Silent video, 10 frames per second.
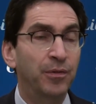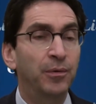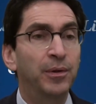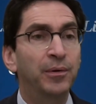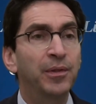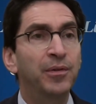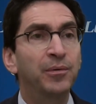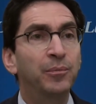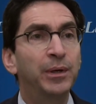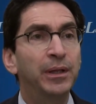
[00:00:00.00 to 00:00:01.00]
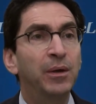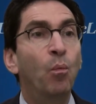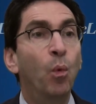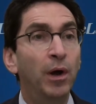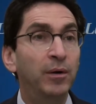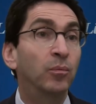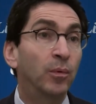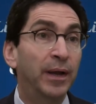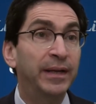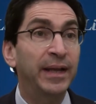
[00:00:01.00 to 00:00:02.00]
So there isn't really one
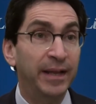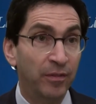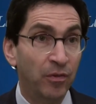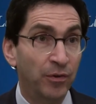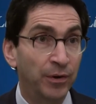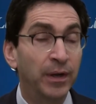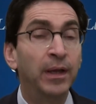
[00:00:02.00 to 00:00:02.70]
right answer.